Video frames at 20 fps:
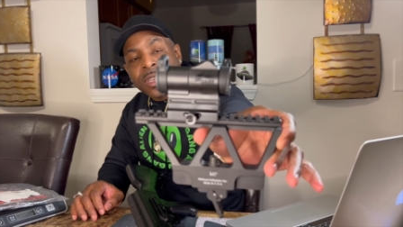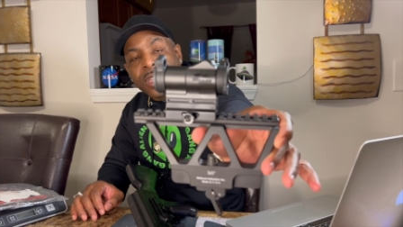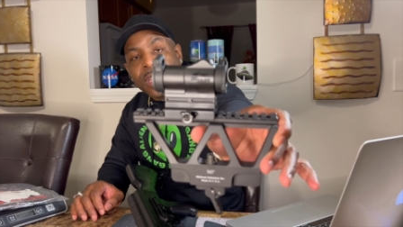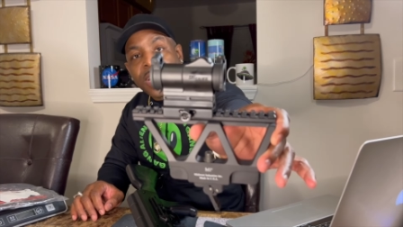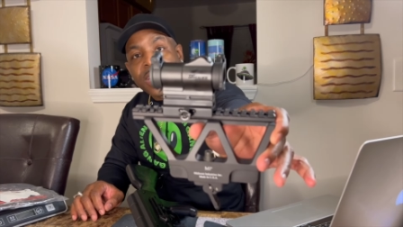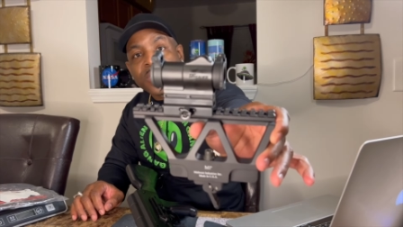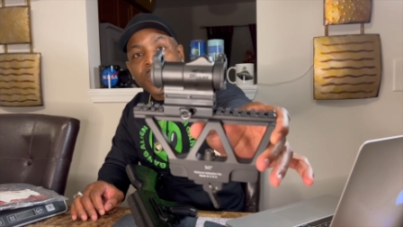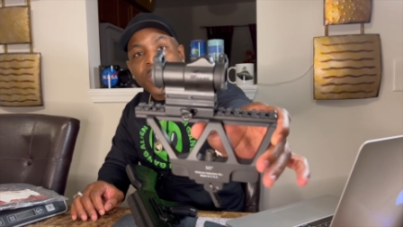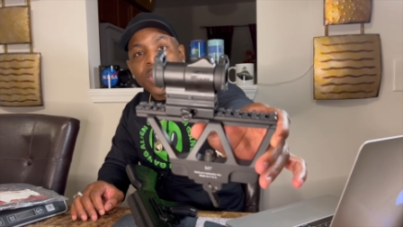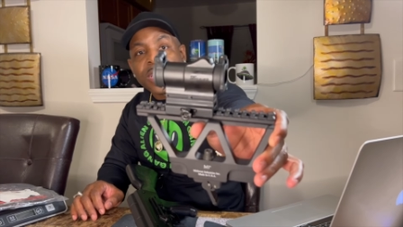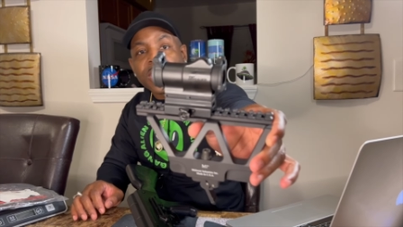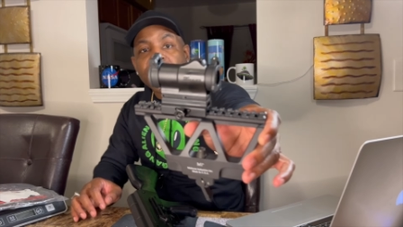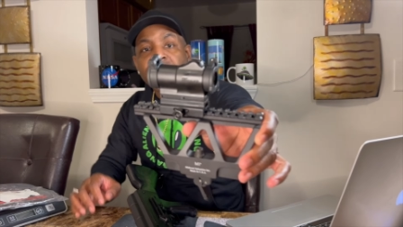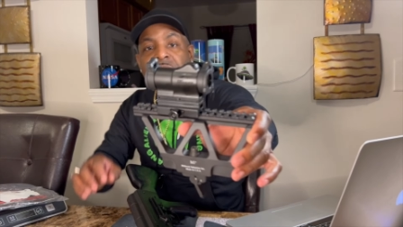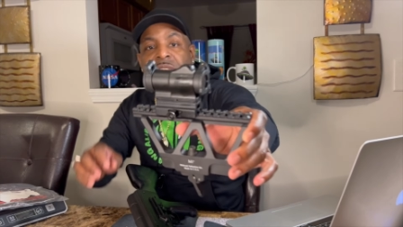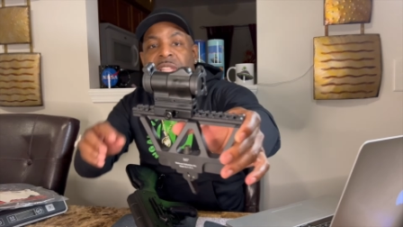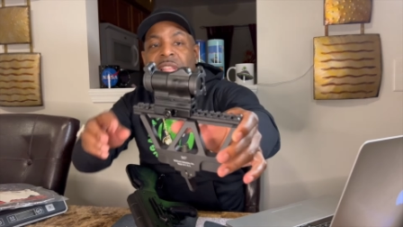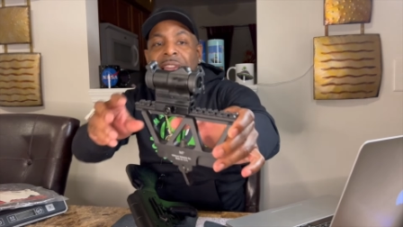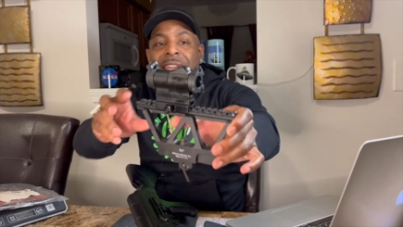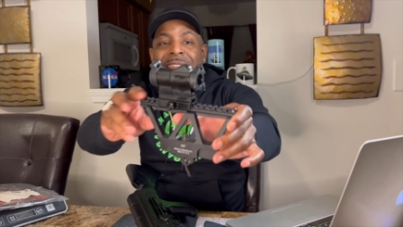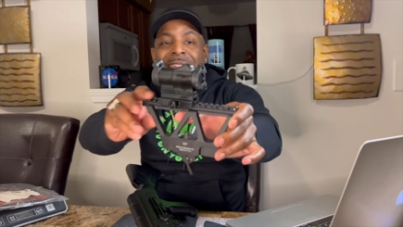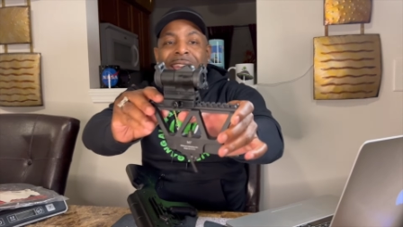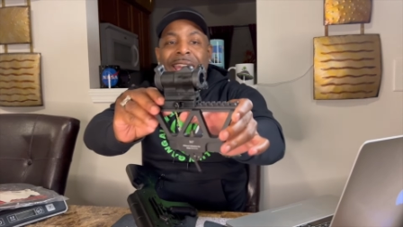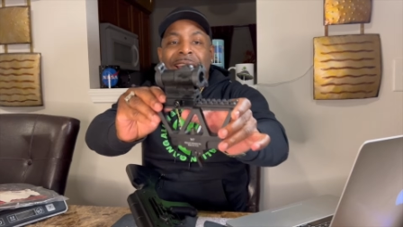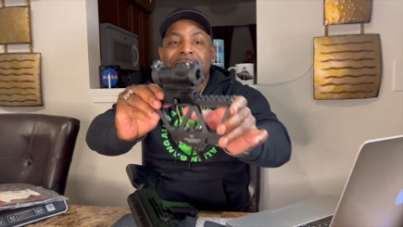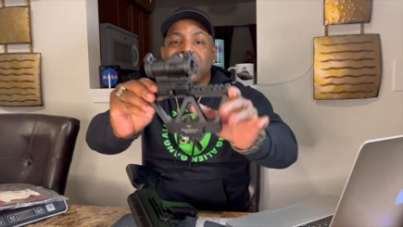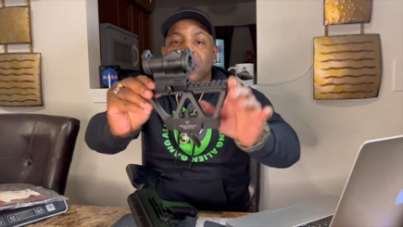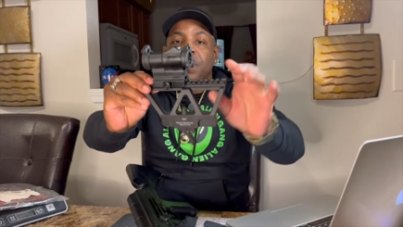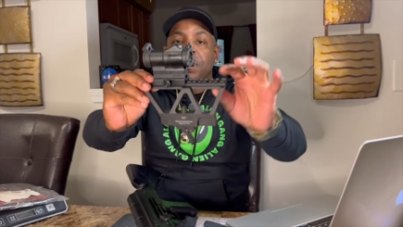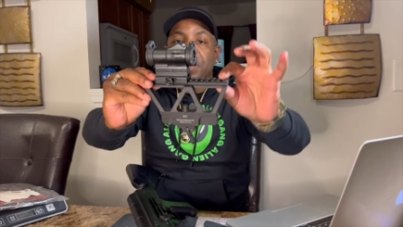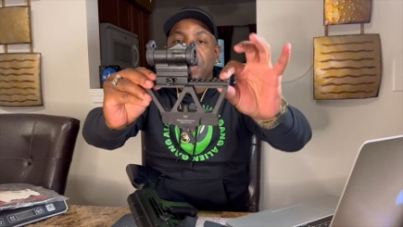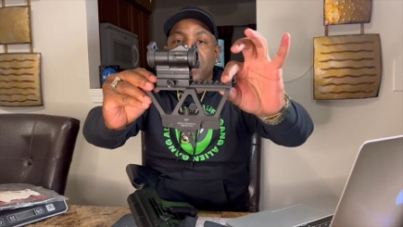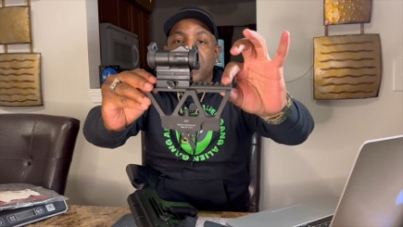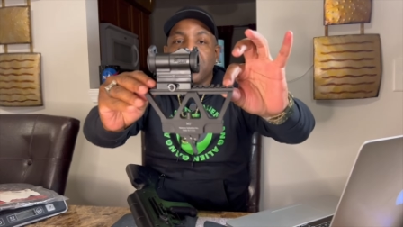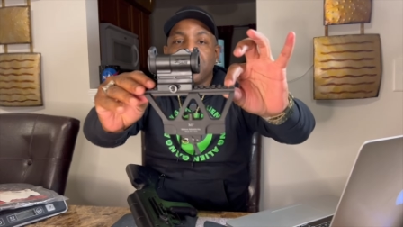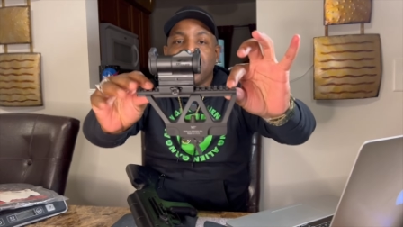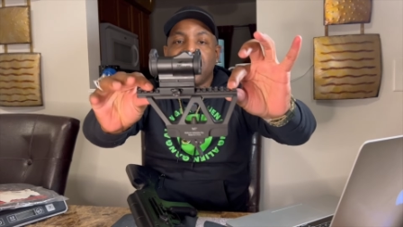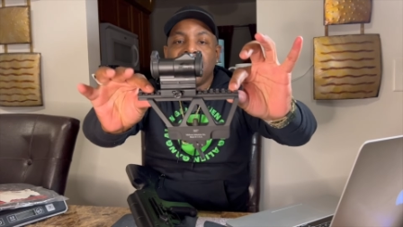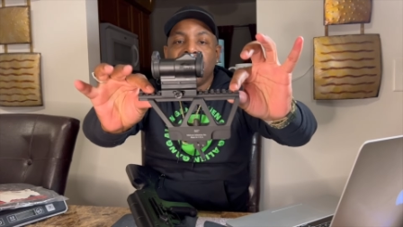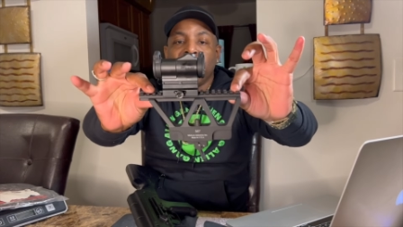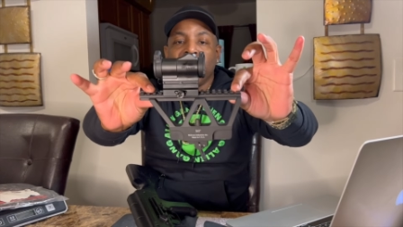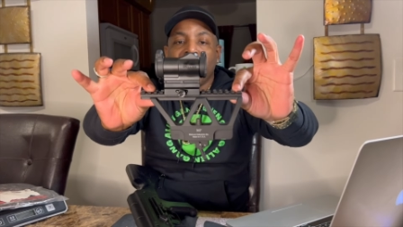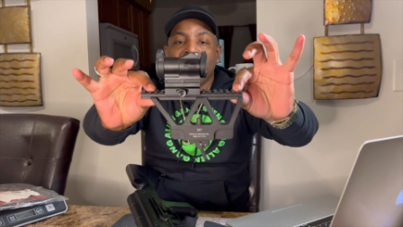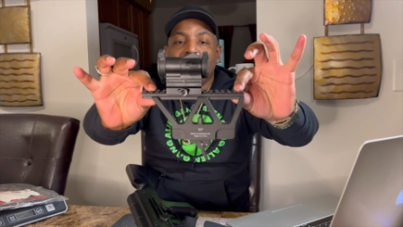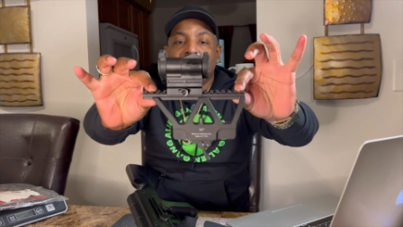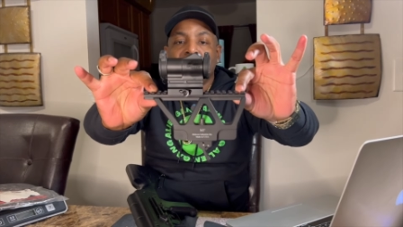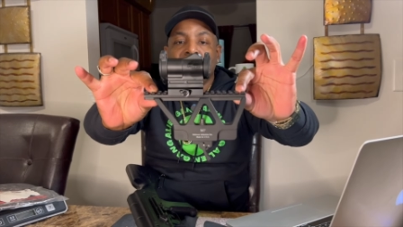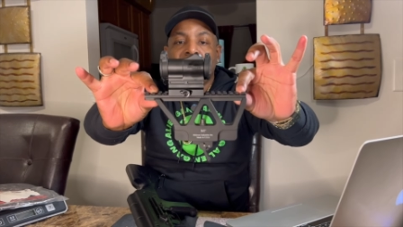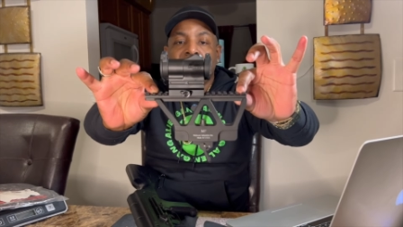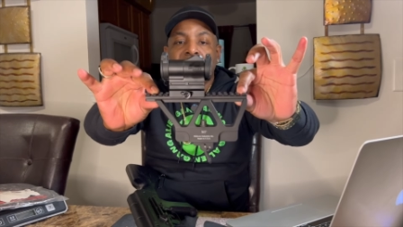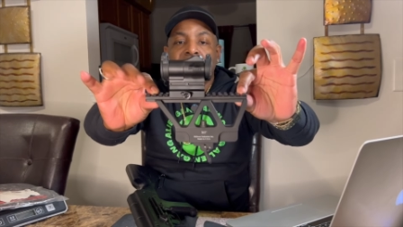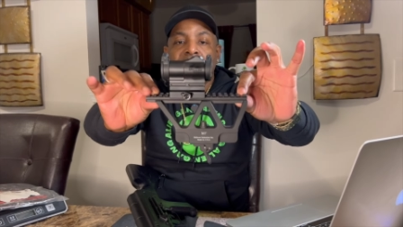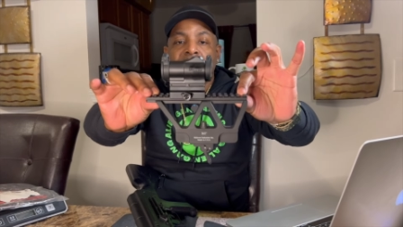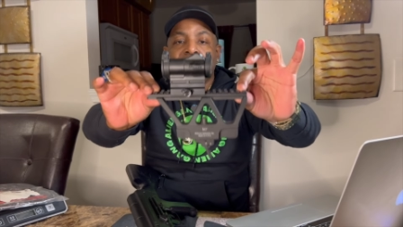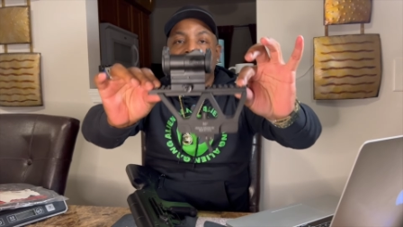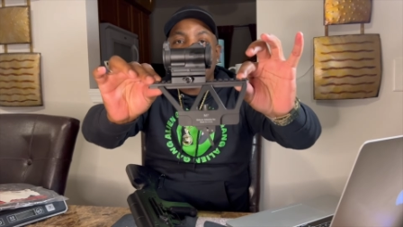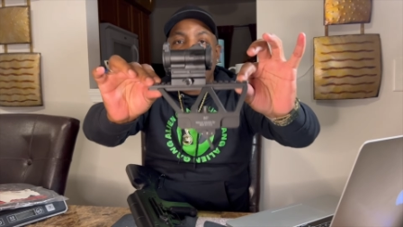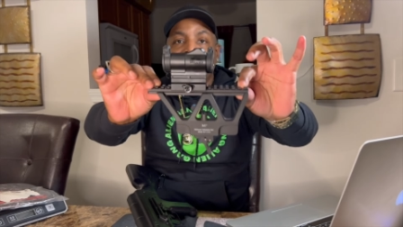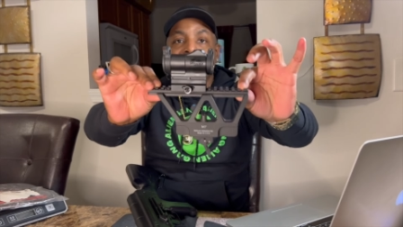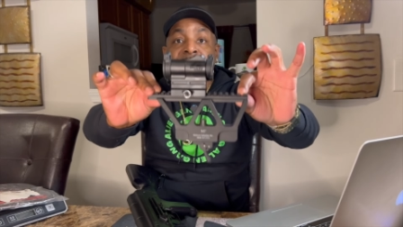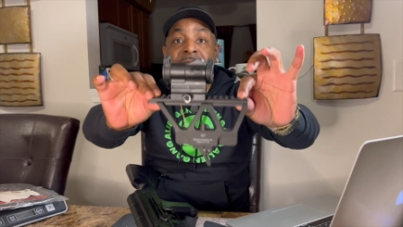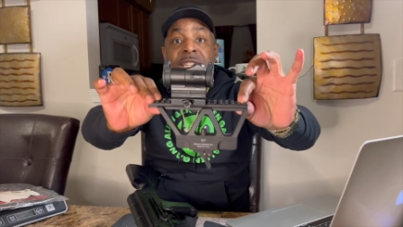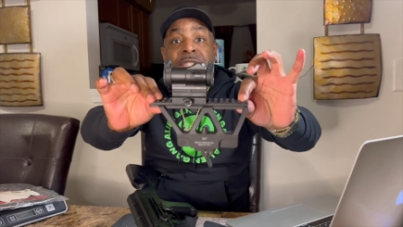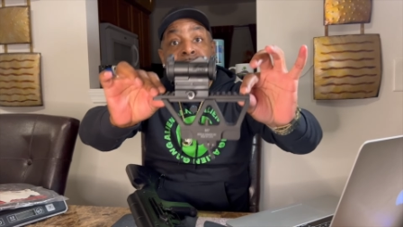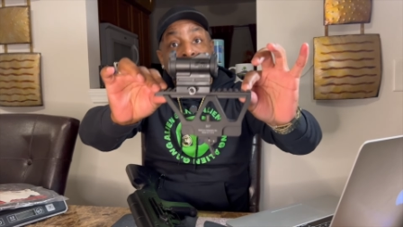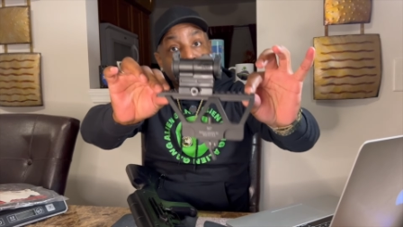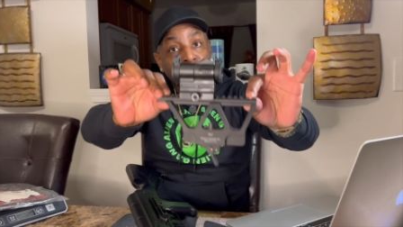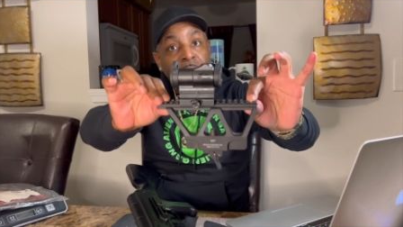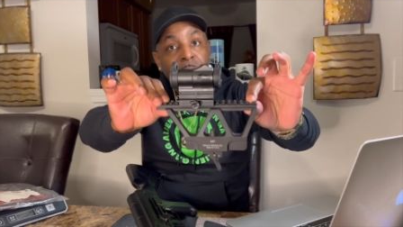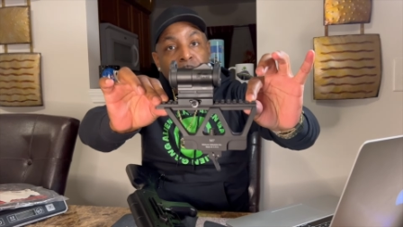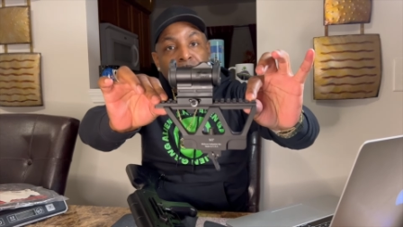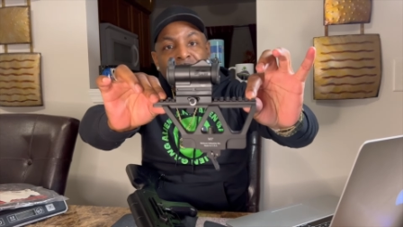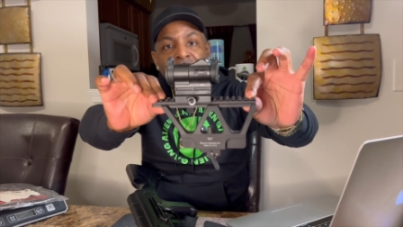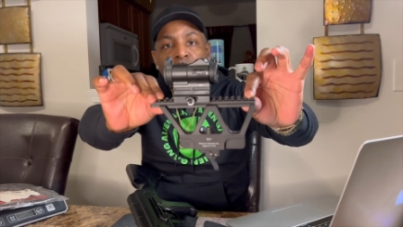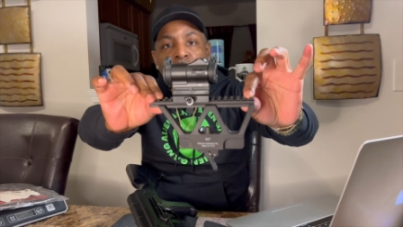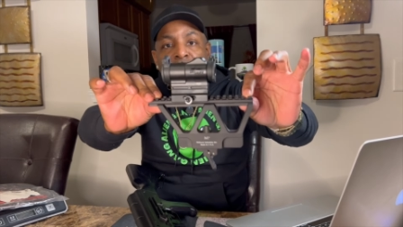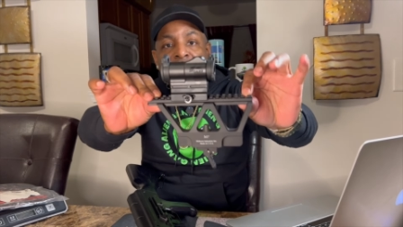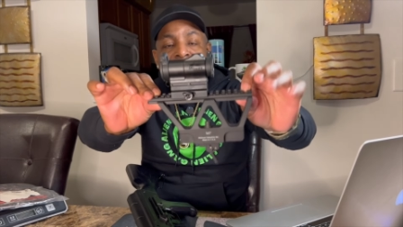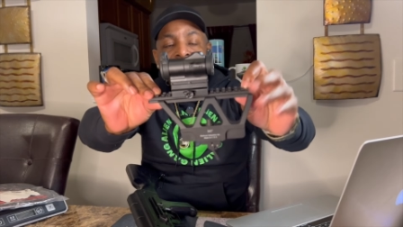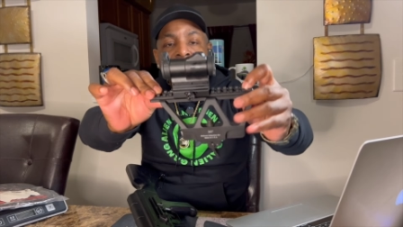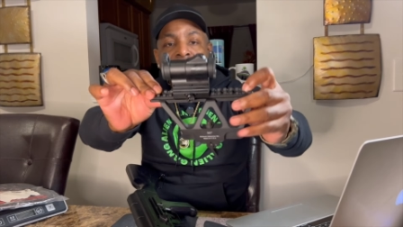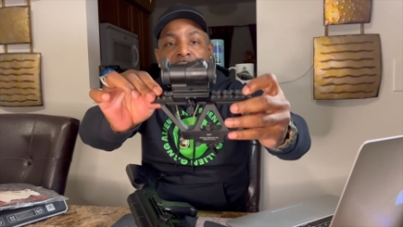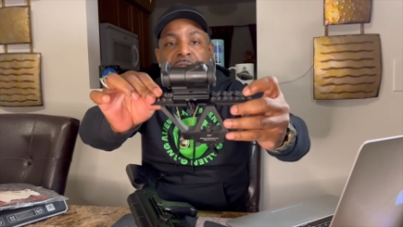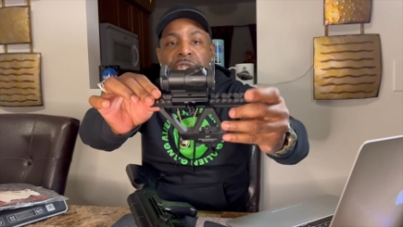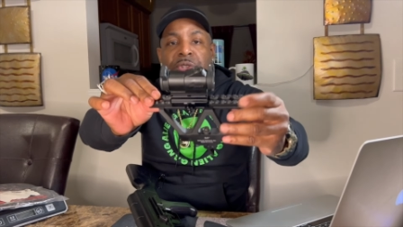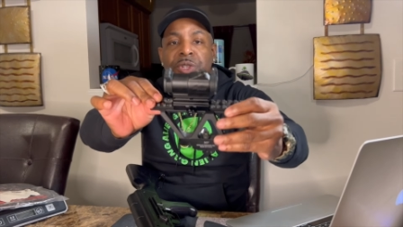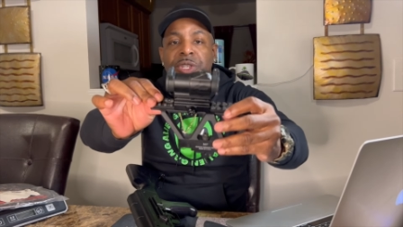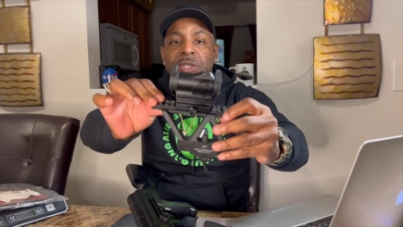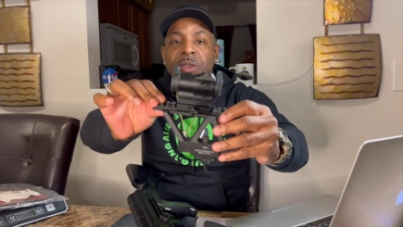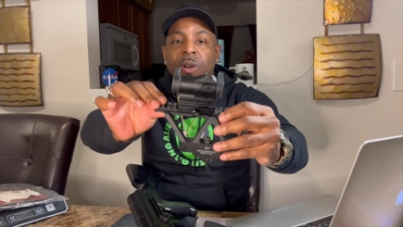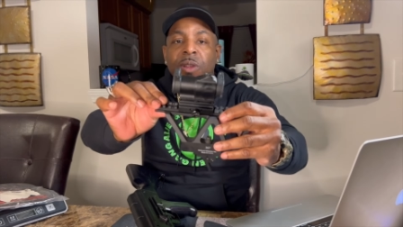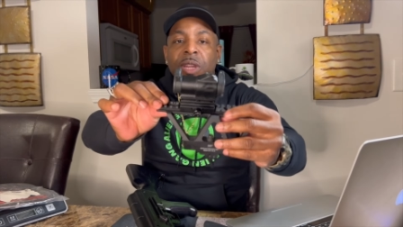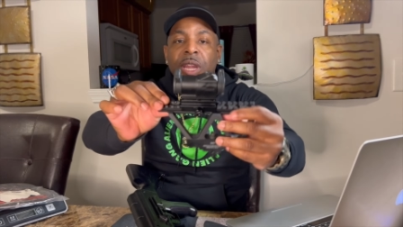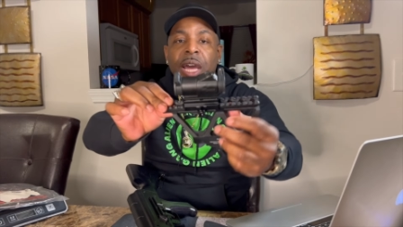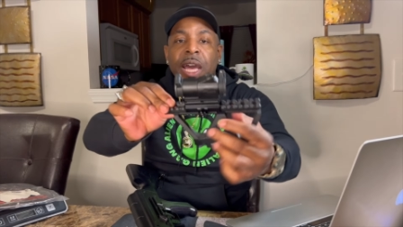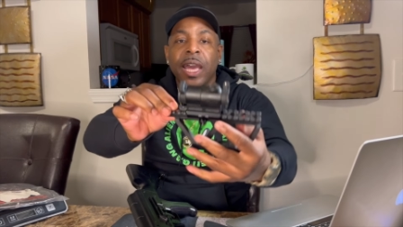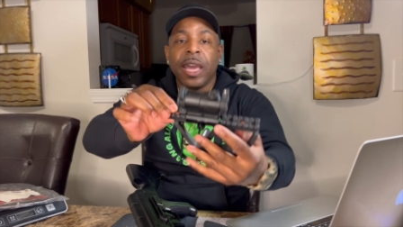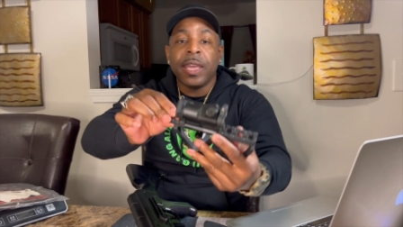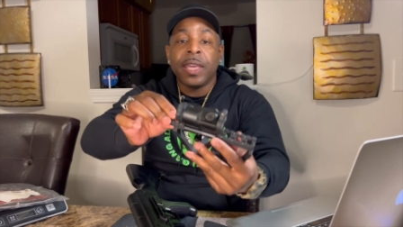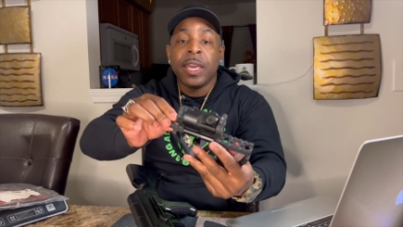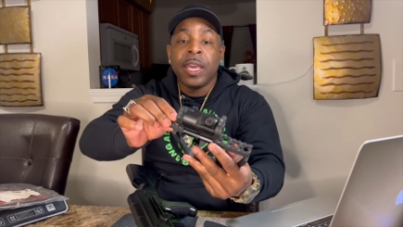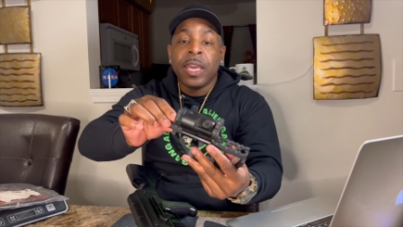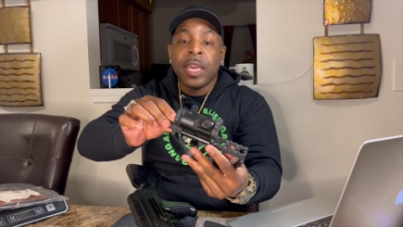That's what it looks like. It has the Picatinny rail right here. I got this from Midwest Industries online.